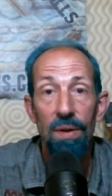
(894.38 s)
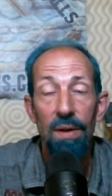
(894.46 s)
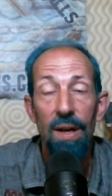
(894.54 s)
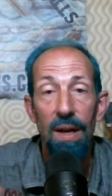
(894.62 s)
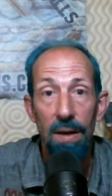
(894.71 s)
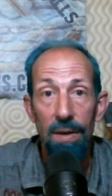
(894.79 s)

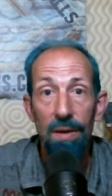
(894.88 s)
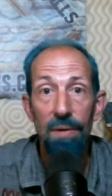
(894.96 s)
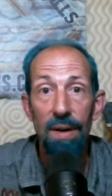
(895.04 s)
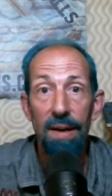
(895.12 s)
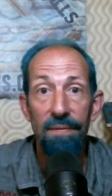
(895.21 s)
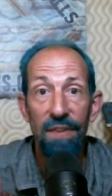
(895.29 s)

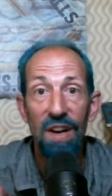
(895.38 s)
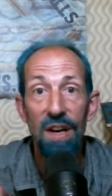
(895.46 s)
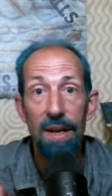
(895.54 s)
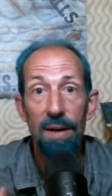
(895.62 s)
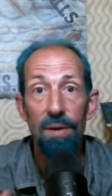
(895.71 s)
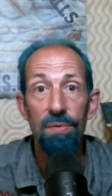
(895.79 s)
including
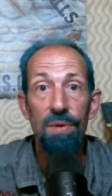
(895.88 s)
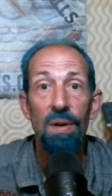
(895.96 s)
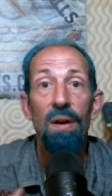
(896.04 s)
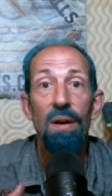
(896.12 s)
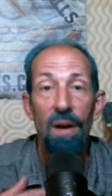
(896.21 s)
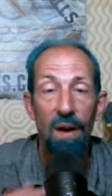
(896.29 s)
videos
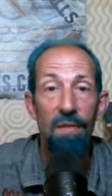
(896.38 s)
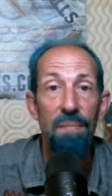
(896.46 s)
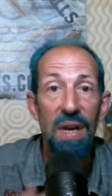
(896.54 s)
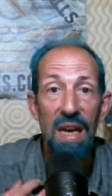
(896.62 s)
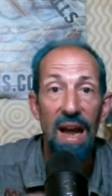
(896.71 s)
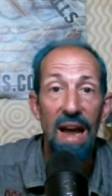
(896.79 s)
of
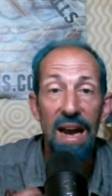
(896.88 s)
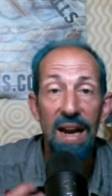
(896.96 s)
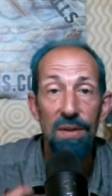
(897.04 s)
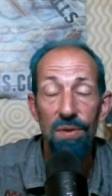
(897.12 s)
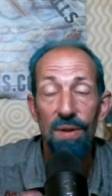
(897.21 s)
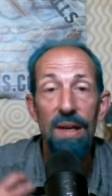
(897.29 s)
me
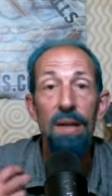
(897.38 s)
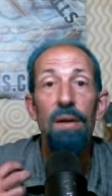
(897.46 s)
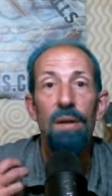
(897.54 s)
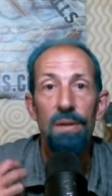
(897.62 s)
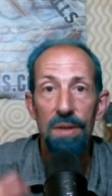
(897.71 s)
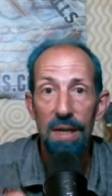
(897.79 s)
actually
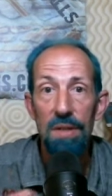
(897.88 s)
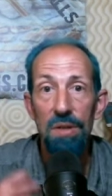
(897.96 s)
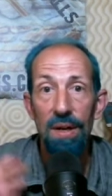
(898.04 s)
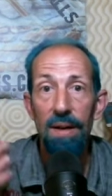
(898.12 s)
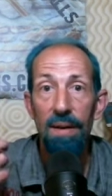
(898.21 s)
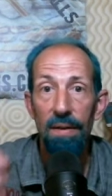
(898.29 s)

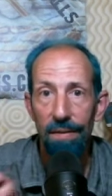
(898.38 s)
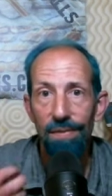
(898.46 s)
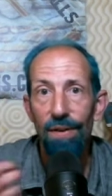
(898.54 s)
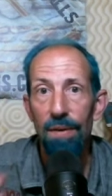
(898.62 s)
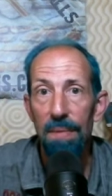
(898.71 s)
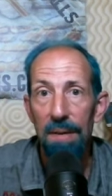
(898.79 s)
teaching
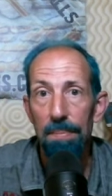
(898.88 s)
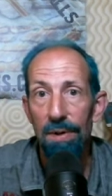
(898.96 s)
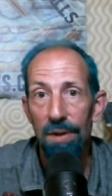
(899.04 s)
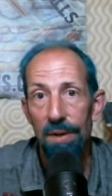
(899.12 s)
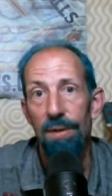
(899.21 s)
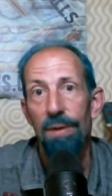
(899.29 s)
from my
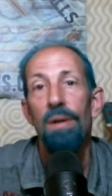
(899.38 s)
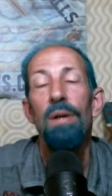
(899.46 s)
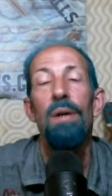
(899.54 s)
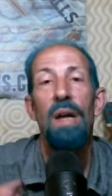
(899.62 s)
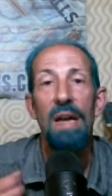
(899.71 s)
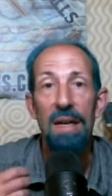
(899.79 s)
book
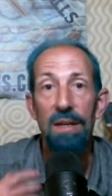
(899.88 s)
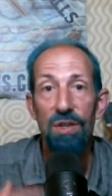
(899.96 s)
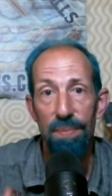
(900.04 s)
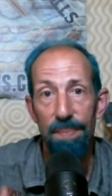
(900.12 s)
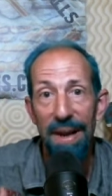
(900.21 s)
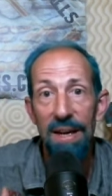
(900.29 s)
and
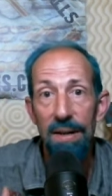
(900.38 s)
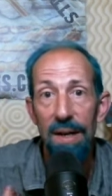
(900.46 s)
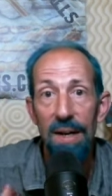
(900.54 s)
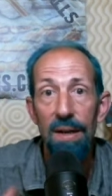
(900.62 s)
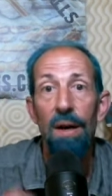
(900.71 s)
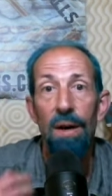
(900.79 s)

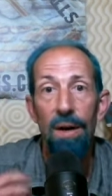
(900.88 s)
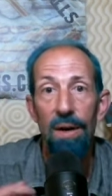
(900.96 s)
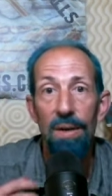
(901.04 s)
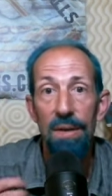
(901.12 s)
expanding on